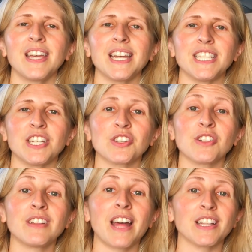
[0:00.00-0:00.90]

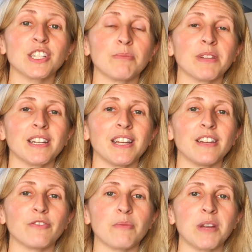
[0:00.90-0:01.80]
Additional eligibility
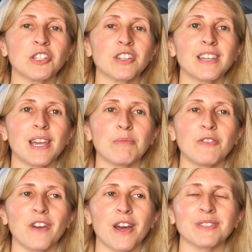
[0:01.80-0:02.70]
information can be
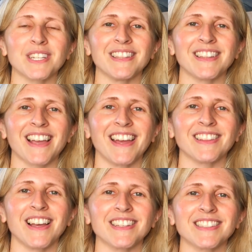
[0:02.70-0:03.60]
found in the
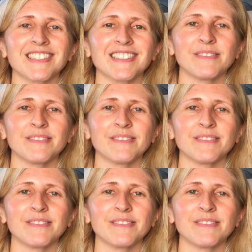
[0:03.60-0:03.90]
guidelines.